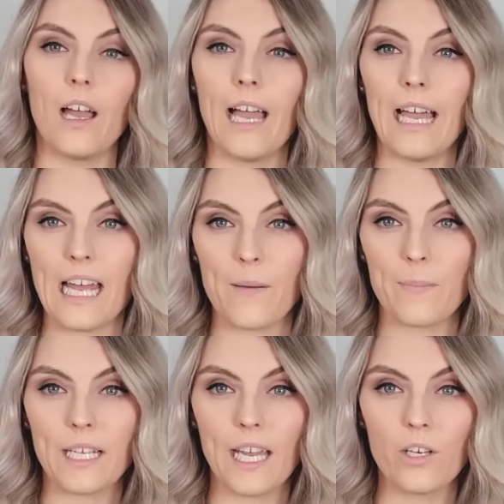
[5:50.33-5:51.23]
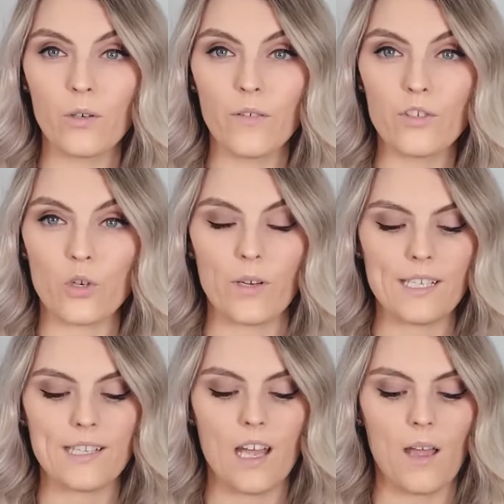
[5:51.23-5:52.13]
an applicator of
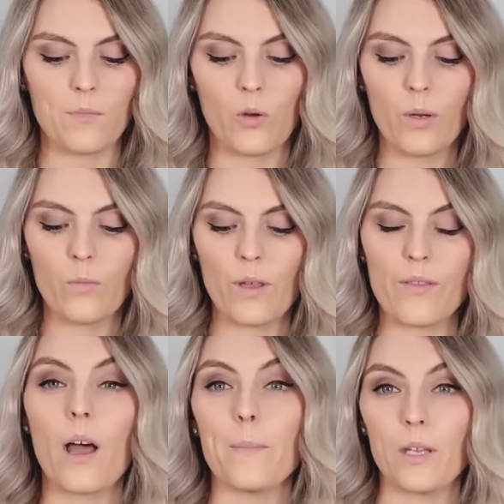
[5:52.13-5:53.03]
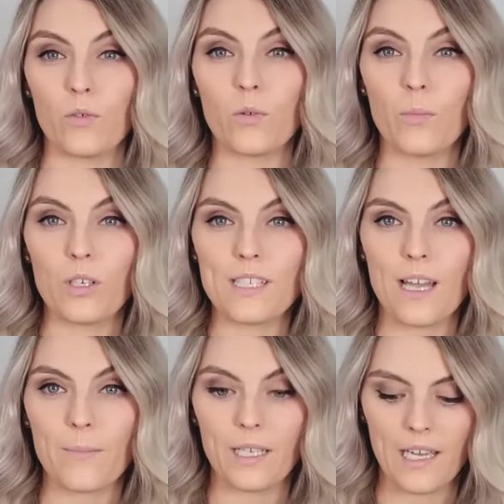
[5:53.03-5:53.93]
choice. I'm going with our Mineral Bond
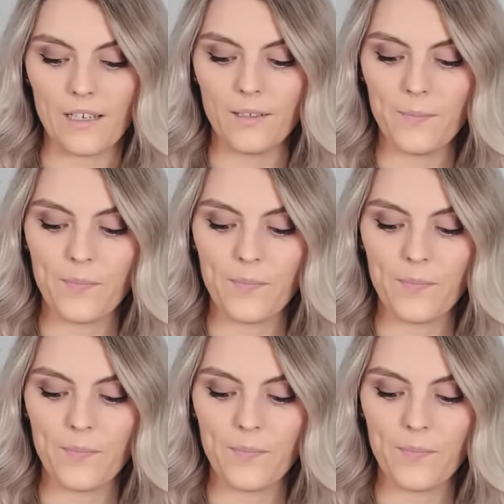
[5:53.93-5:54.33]
applicator,